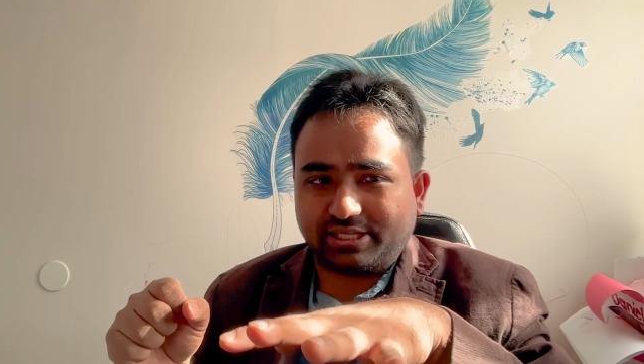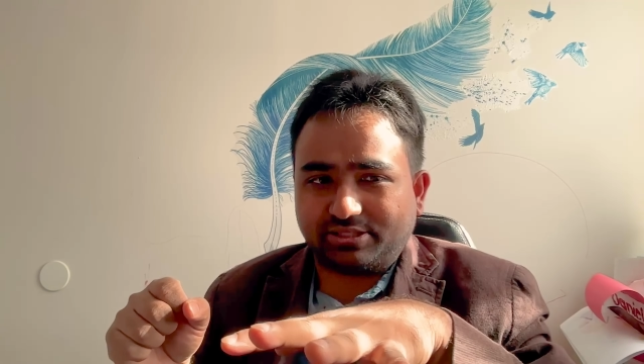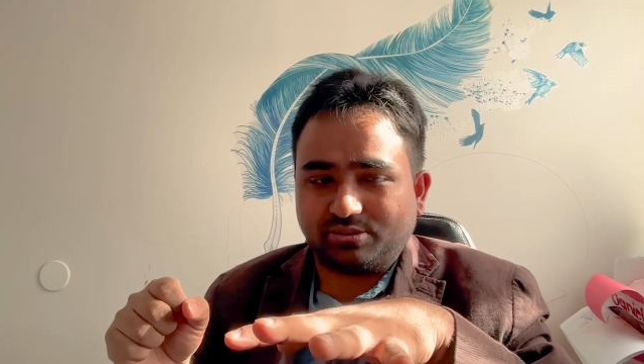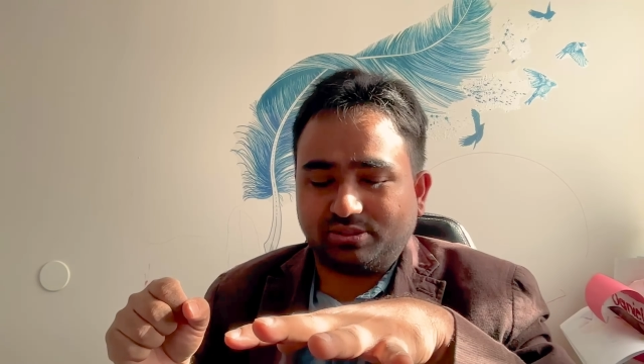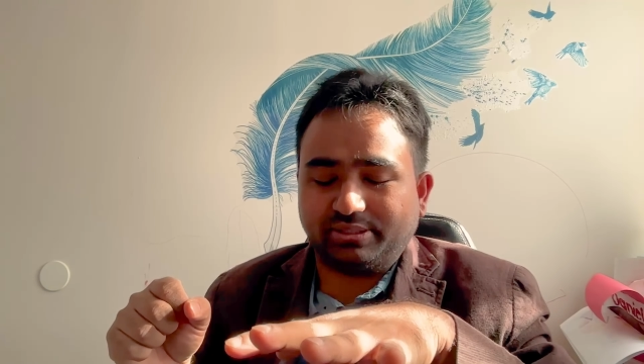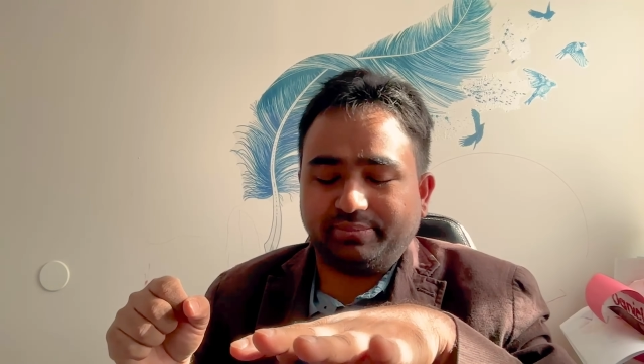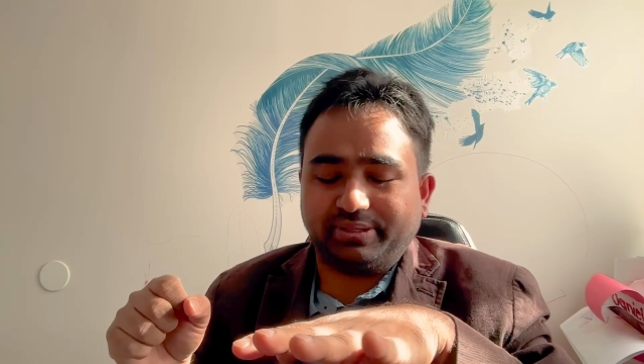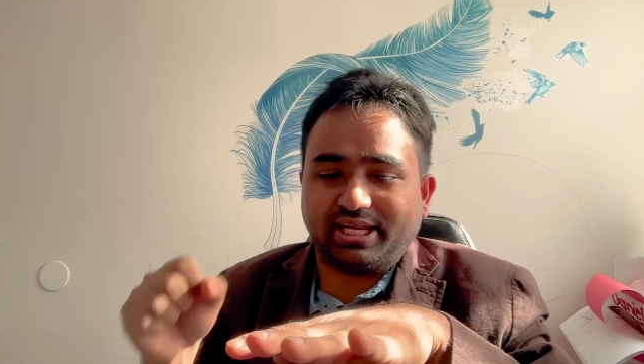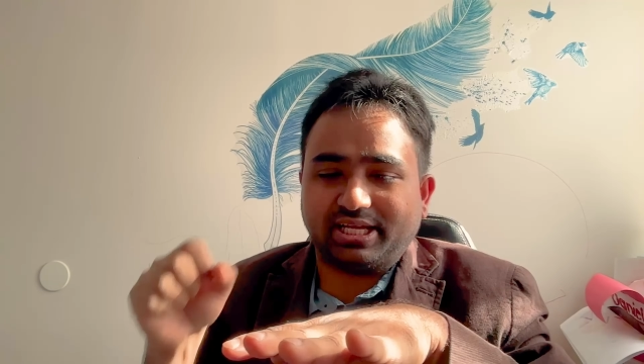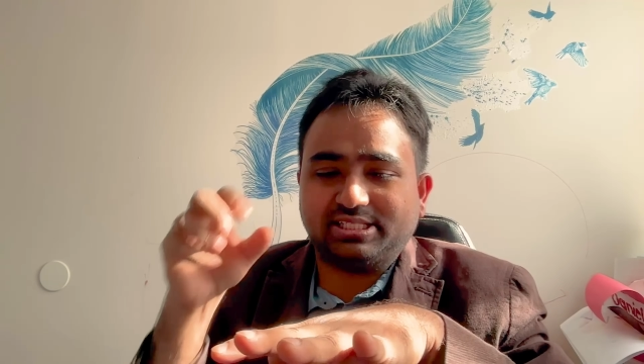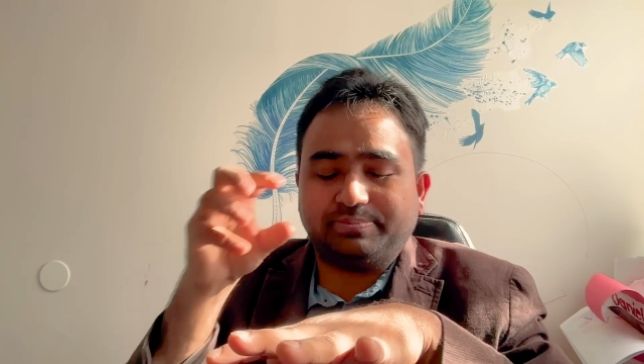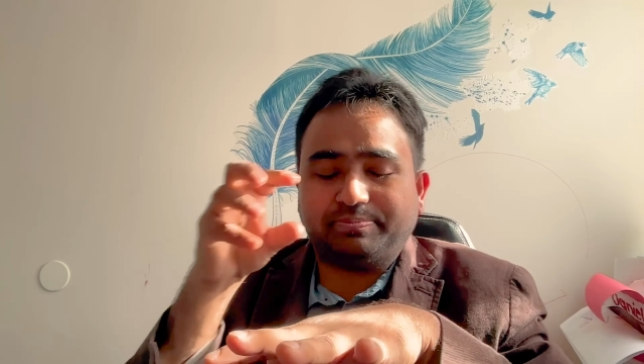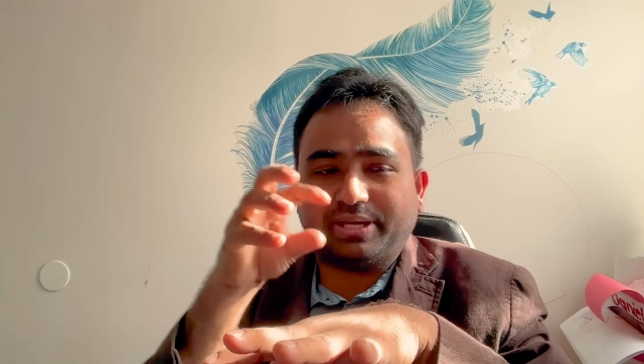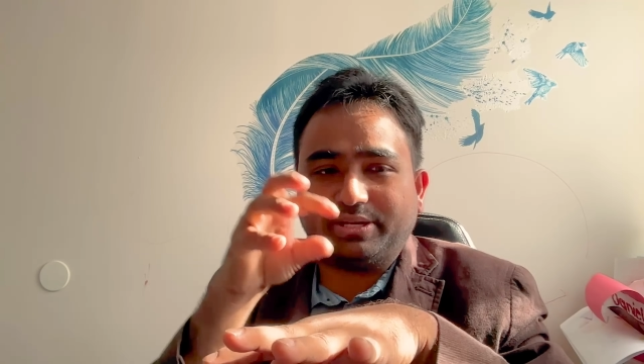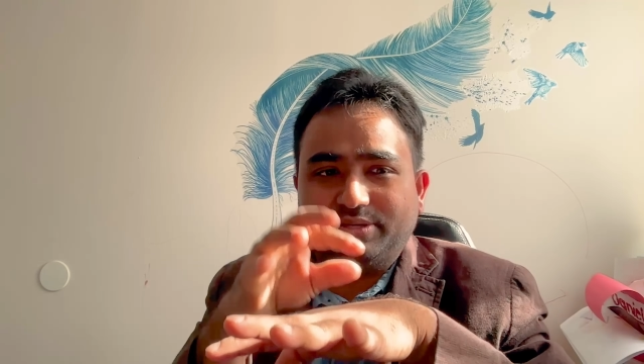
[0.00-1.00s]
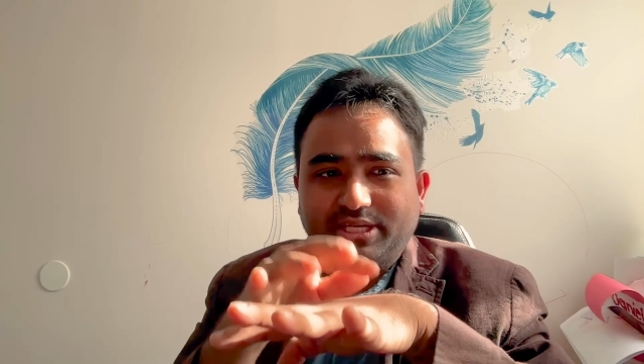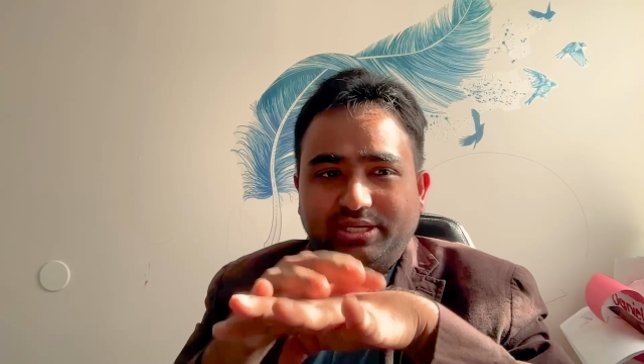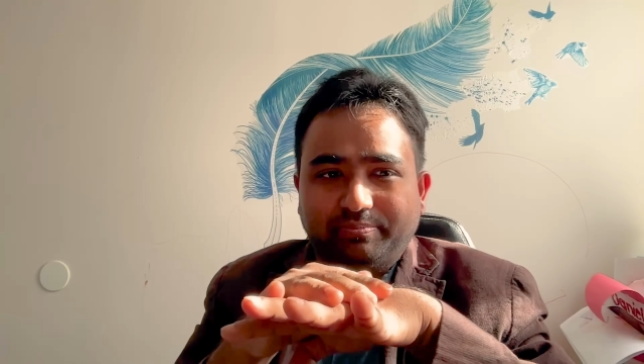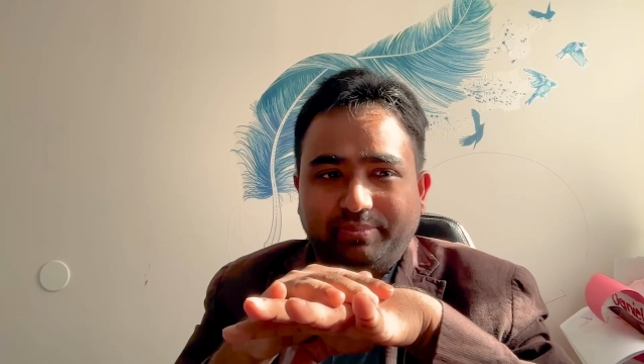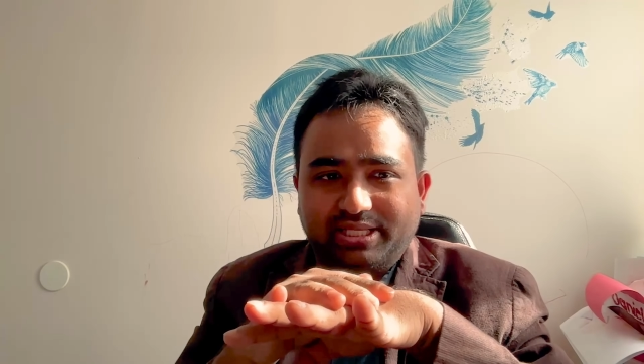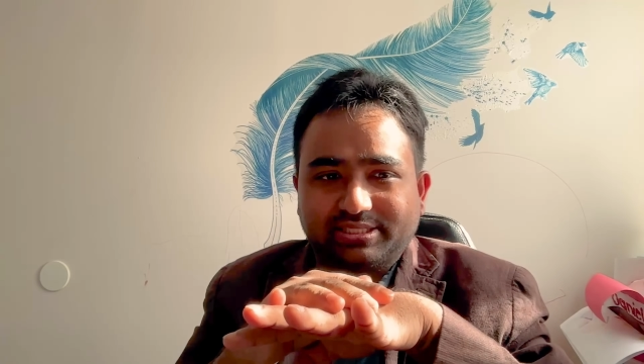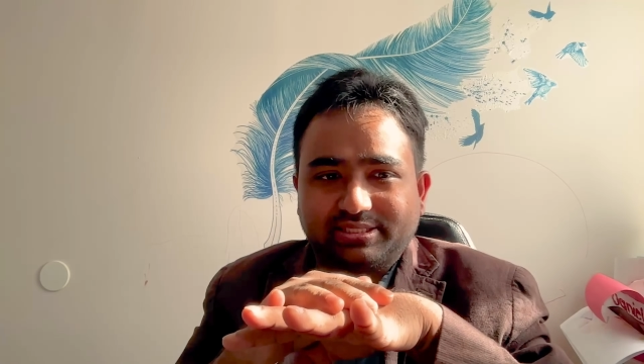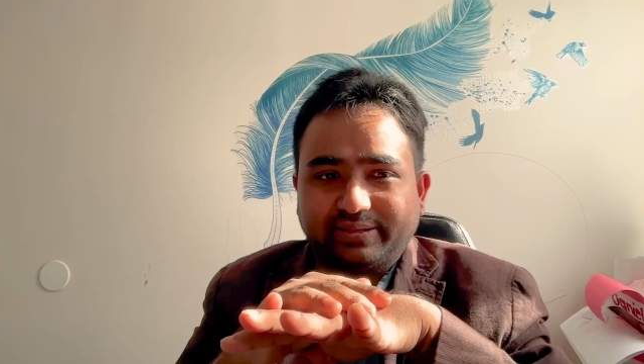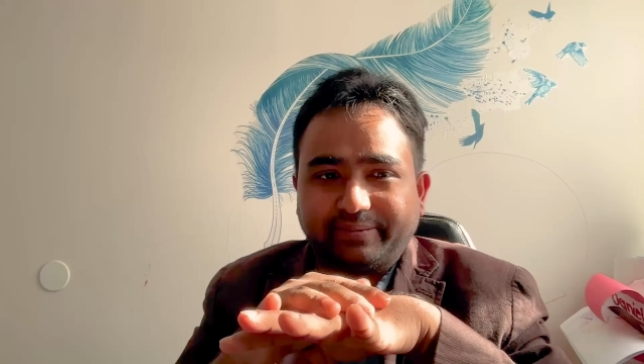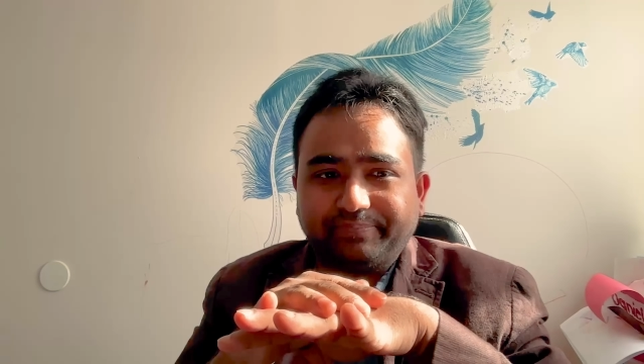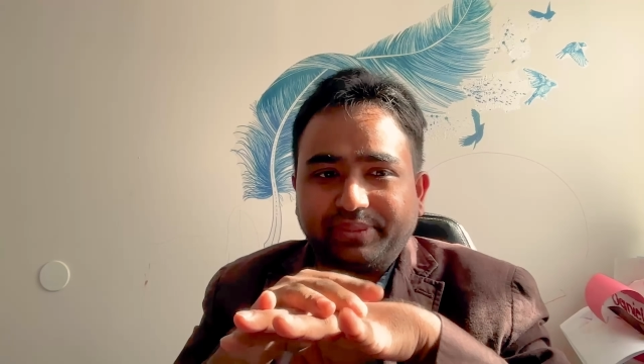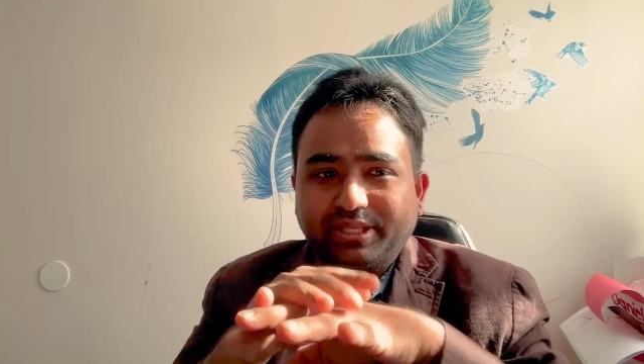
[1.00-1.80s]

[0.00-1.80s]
I showed them energy per unit mass.